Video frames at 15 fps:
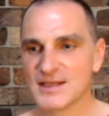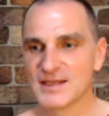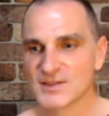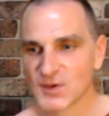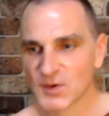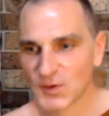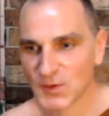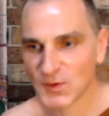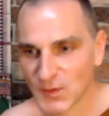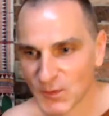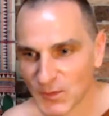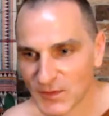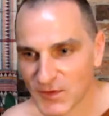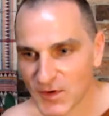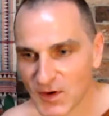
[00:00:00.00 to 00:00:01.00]
So
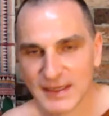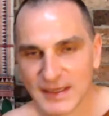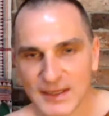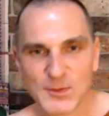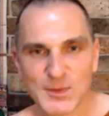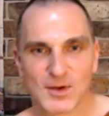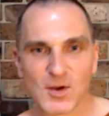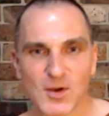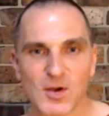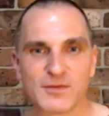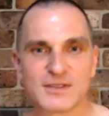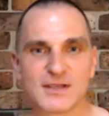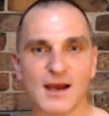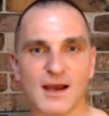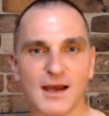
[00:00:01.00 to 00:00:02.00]
we've gone a little bit over
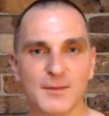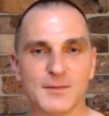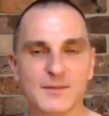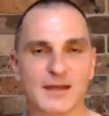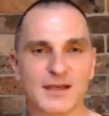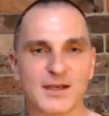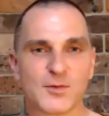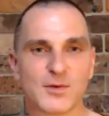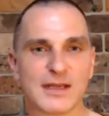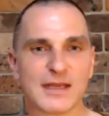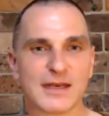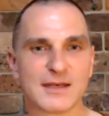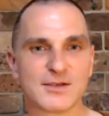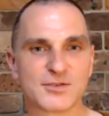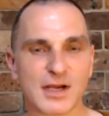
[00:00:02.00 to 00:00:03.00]
time. I don't want to
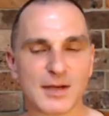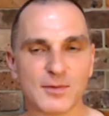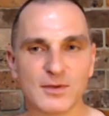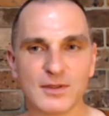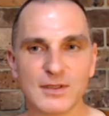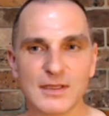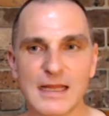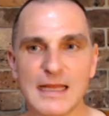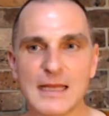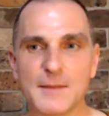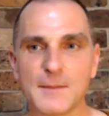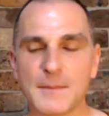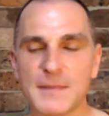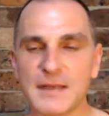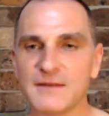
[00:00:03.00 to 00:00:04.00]
get in trouble,
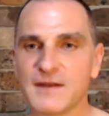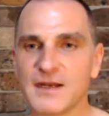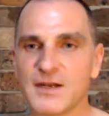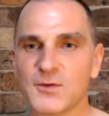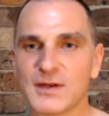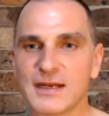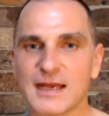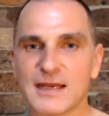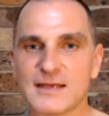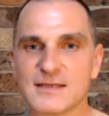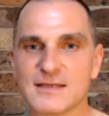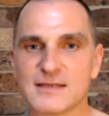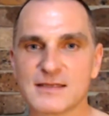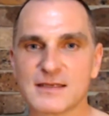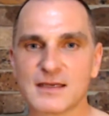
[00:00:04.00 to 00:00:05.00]
but if anyone
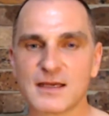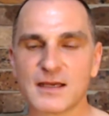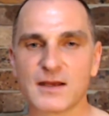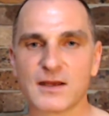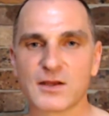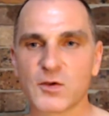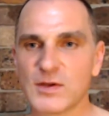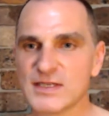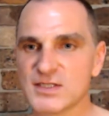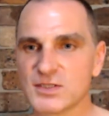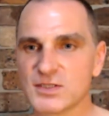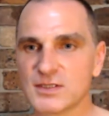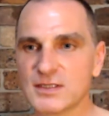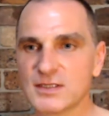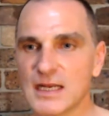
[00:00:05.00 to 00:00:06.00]
has a
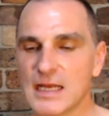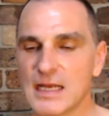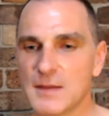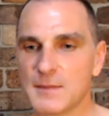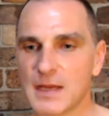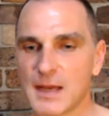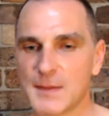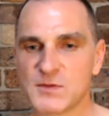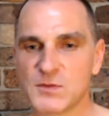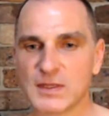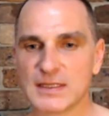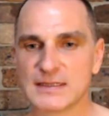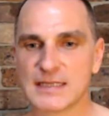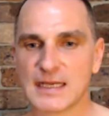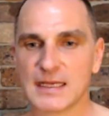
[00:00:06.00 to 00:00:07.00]
question, perhaps we
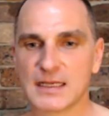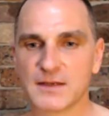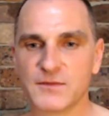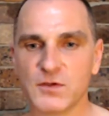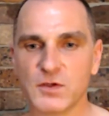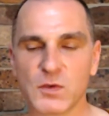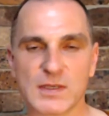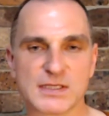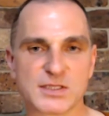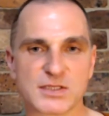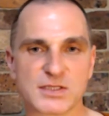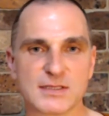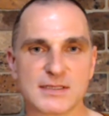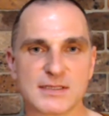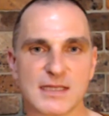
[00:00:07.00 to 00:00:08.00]
can take a few
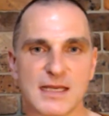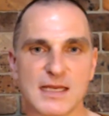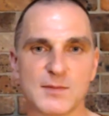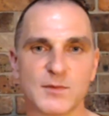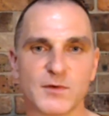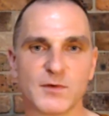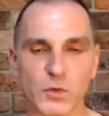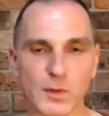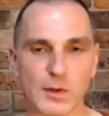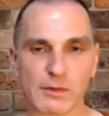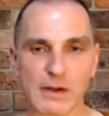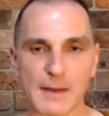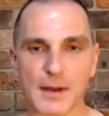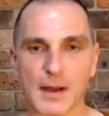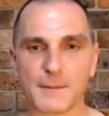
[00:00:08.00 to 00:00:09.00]
questions before we
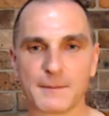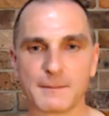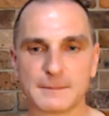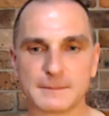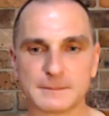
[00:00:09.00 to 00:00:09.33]
wrap up.